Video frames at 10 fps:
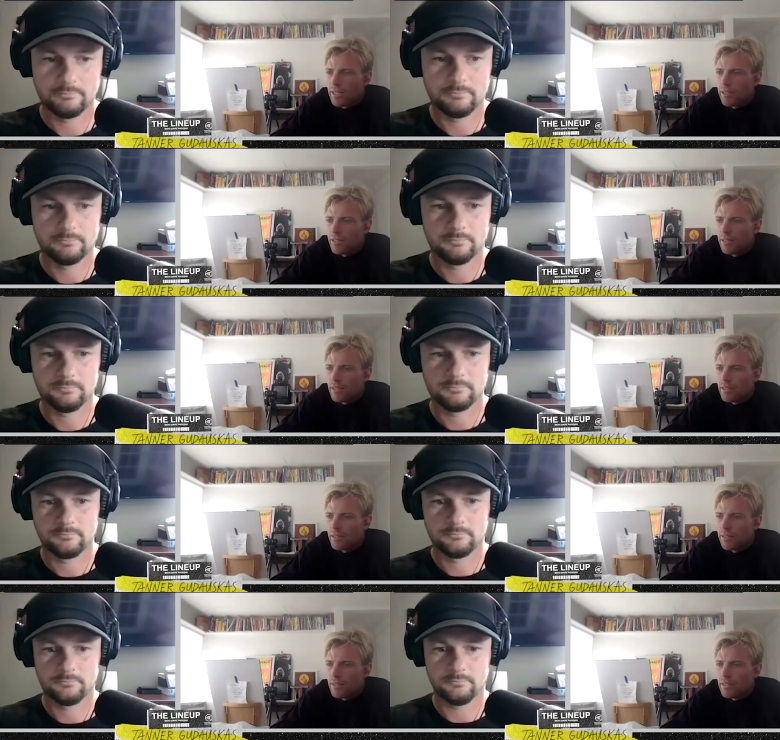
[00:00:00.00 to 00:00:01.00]
Speaker 1: in the
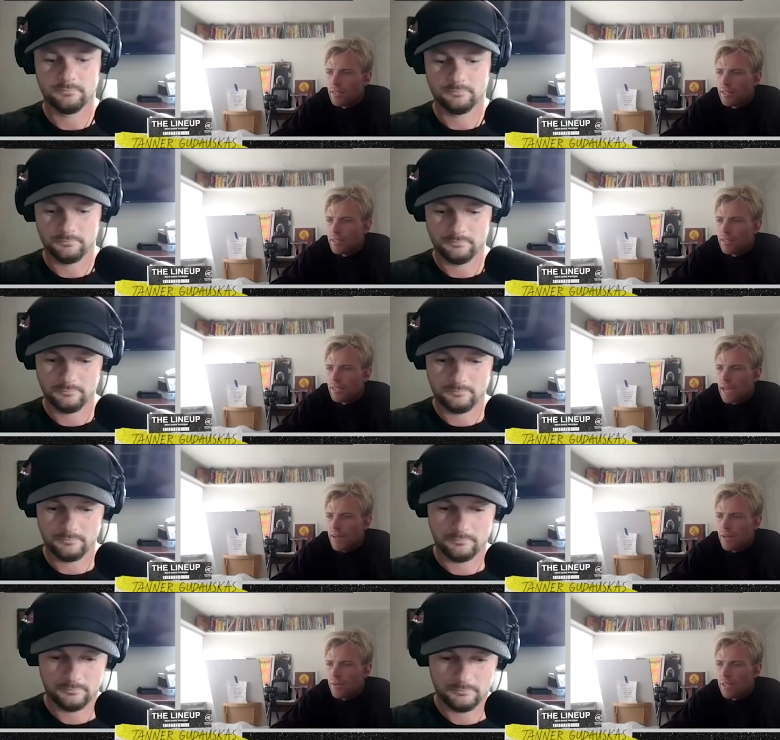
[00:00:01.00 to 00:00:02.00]

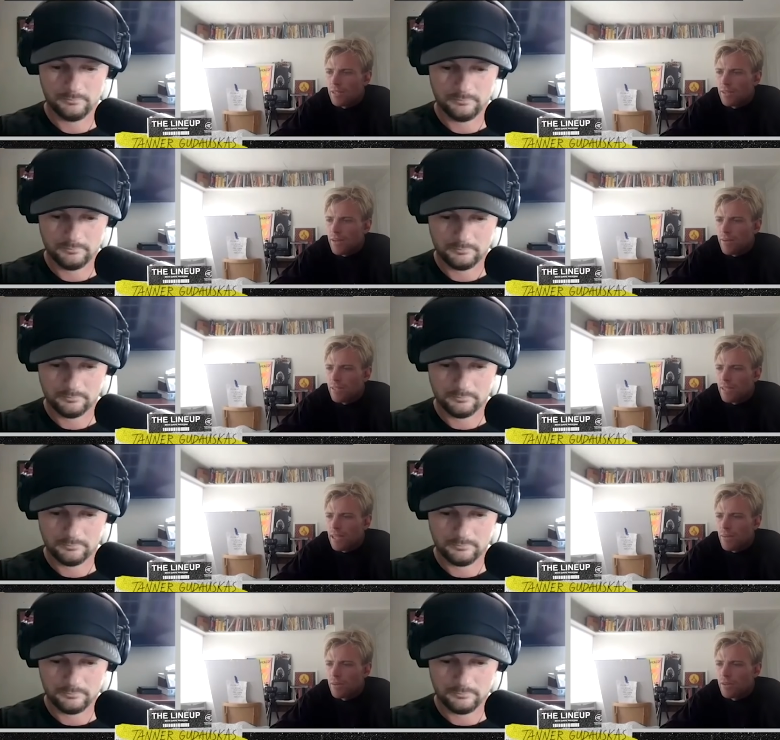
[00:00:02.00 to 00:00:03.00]
CT. I don't know what year that
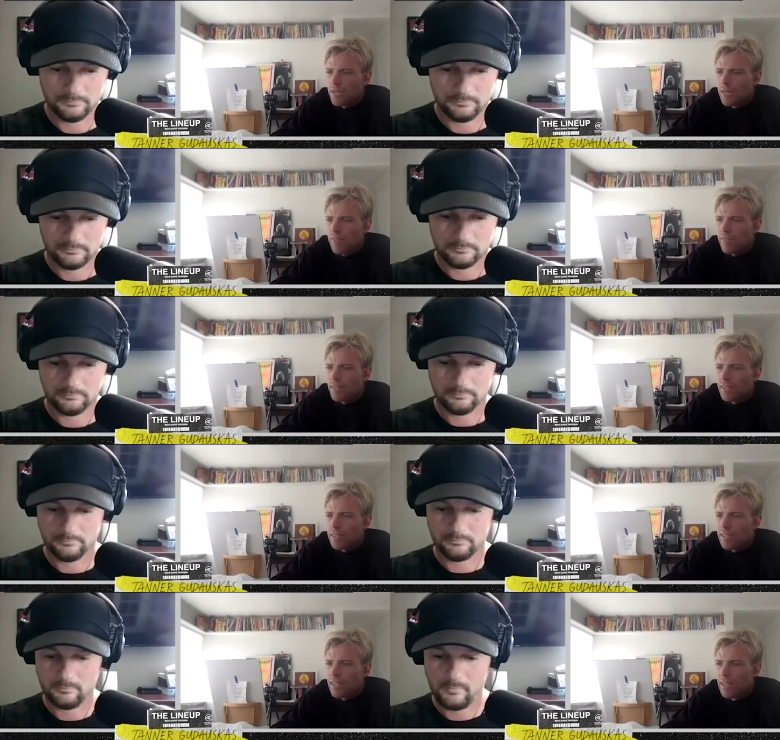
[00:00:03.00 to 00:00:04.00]
was, a couple years after
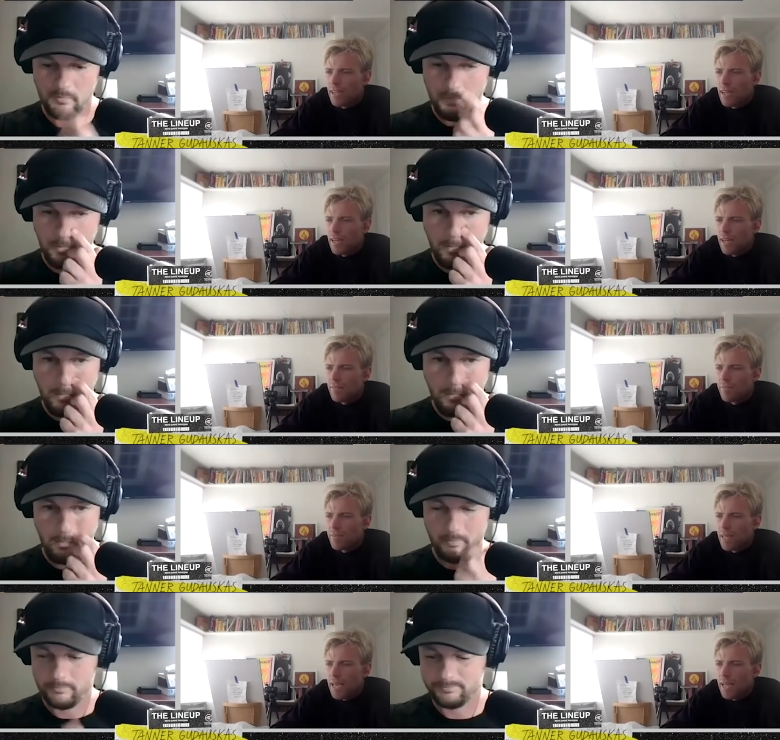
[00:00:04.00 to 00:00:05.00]
this,
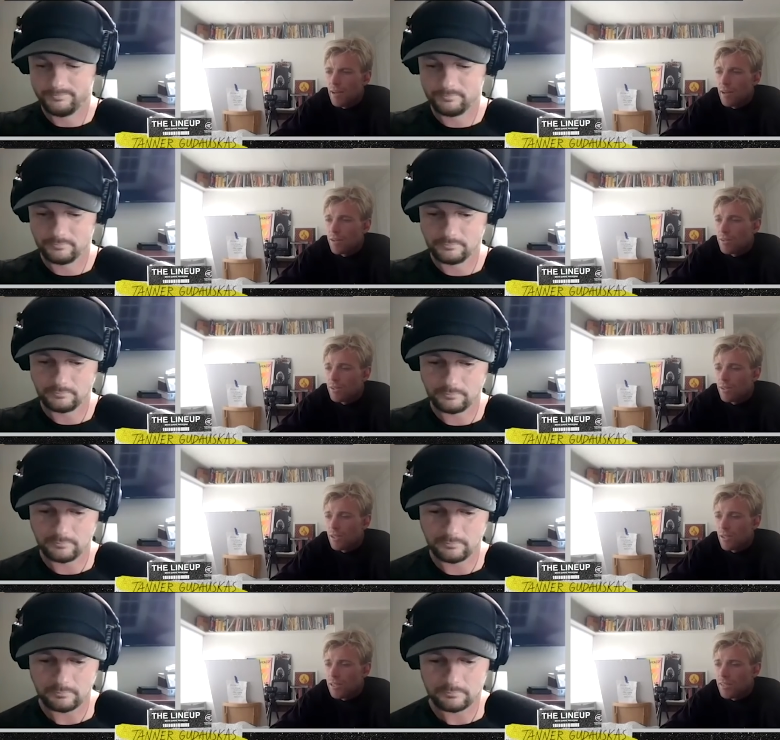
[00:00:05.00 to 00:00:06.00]
and all
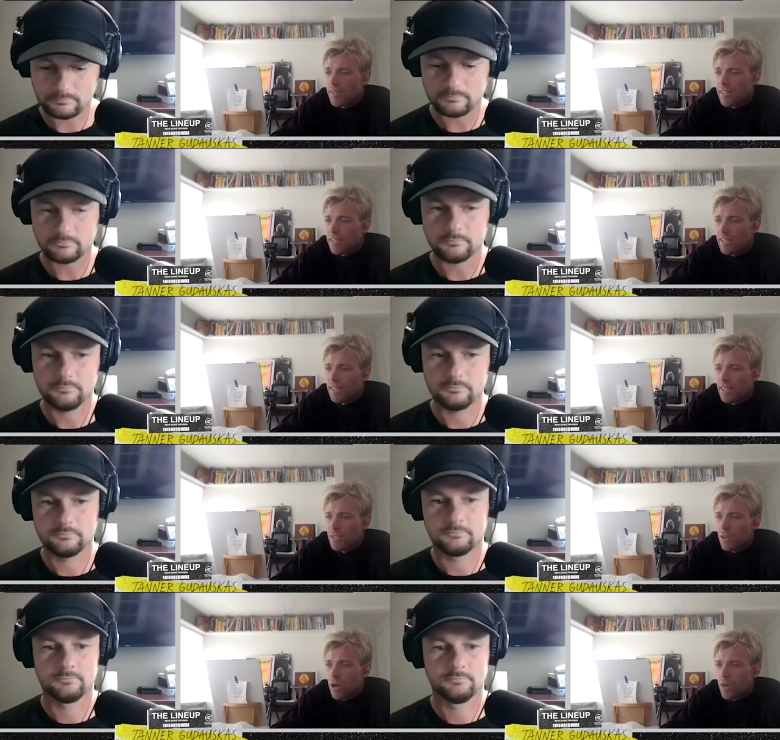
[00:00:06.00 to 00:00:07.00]
those QS events.
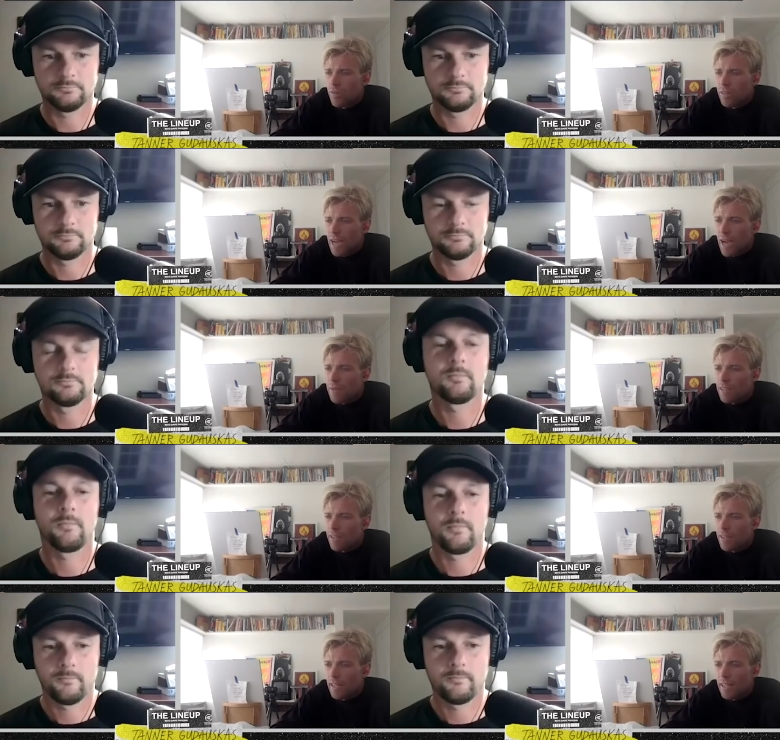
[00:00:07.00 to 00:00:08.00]
So over
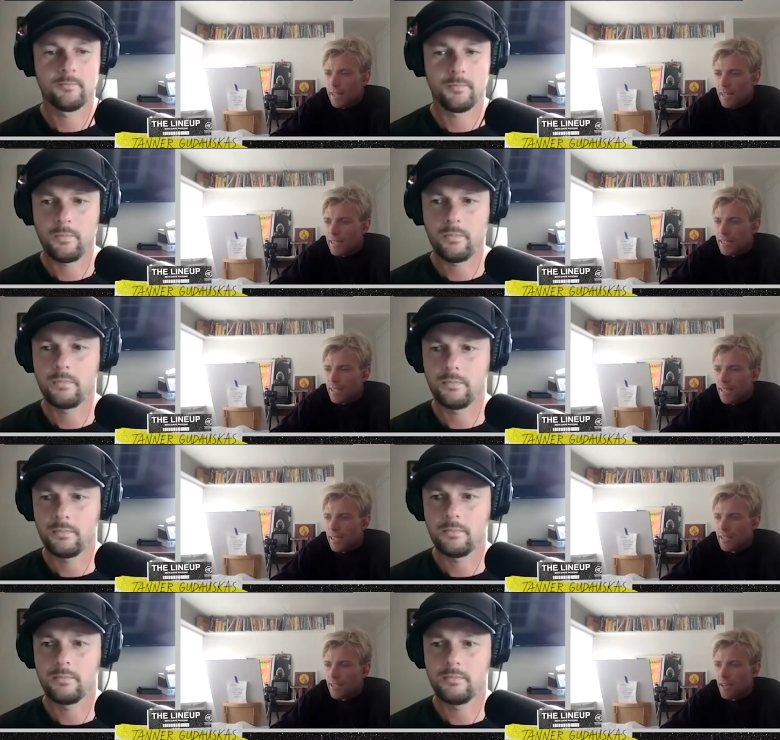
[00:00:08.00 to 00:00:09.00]
time, I started to think like this
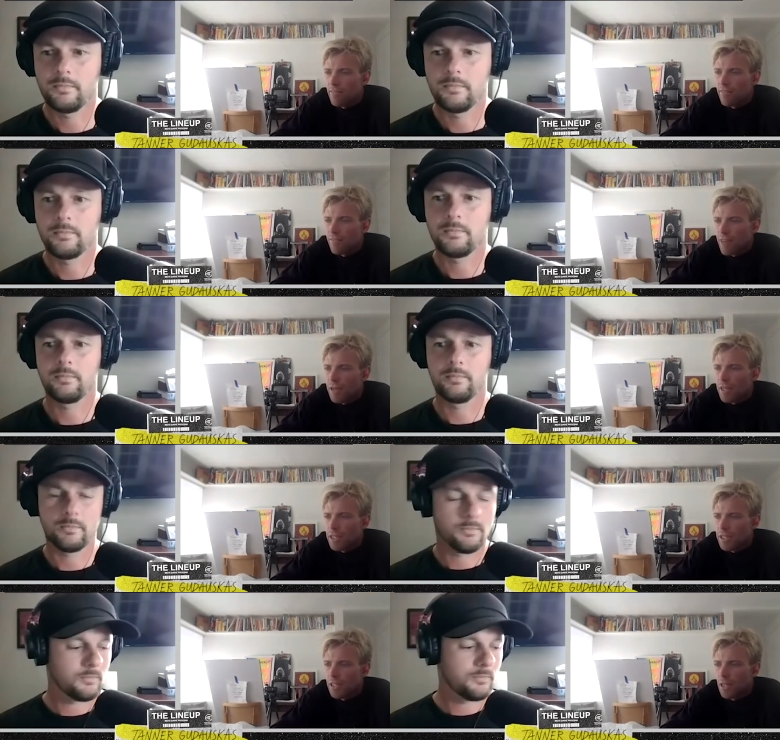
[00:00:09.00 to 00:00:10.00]
is a
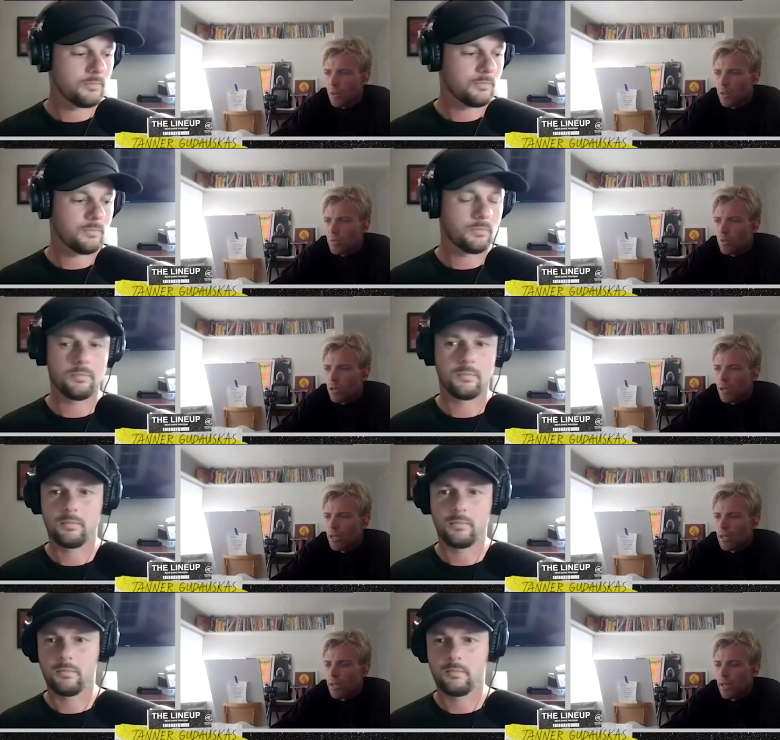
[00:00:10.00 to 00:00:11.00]
very good Lowers
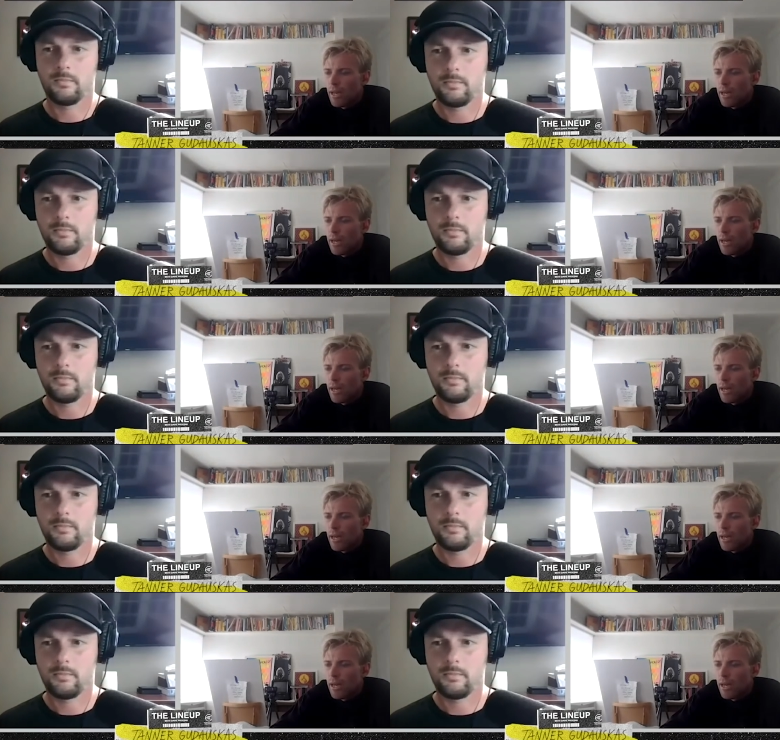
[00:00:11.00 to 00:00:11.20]
board.